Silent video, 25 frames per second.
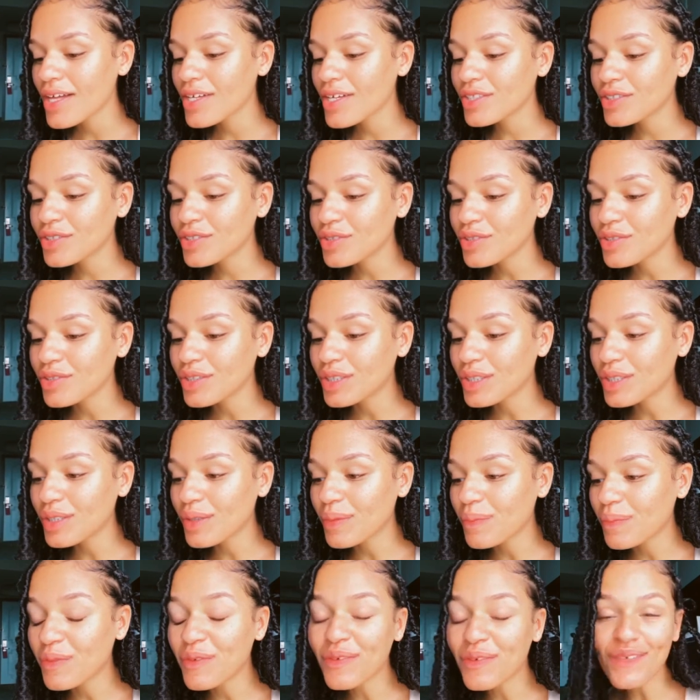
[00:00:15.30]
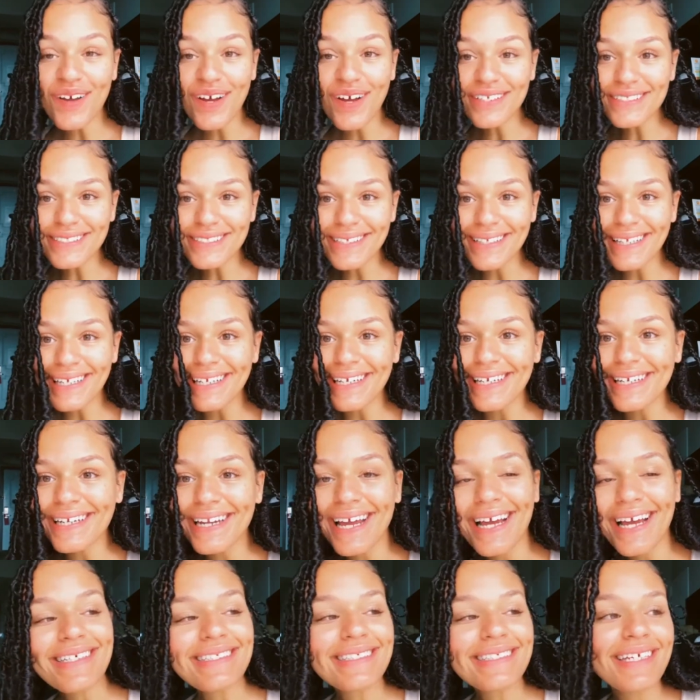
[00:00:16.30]
to move on to the
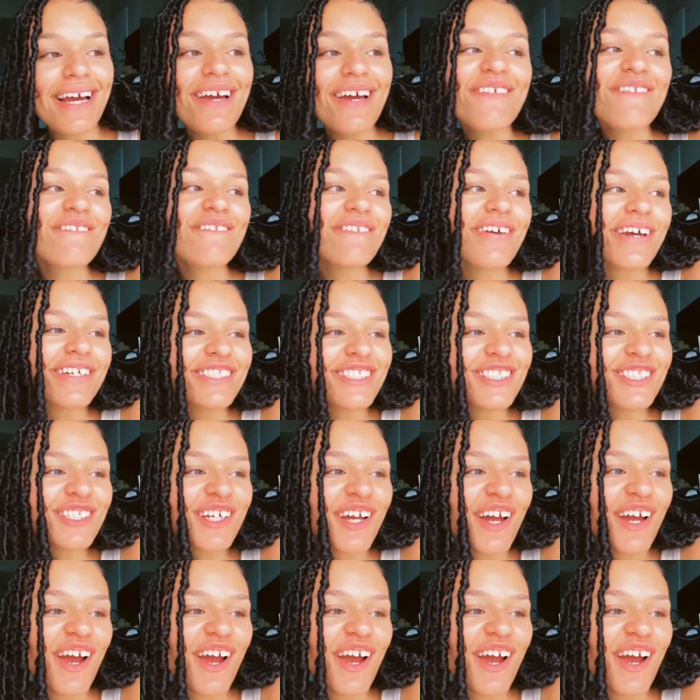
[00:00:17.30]
next adventure.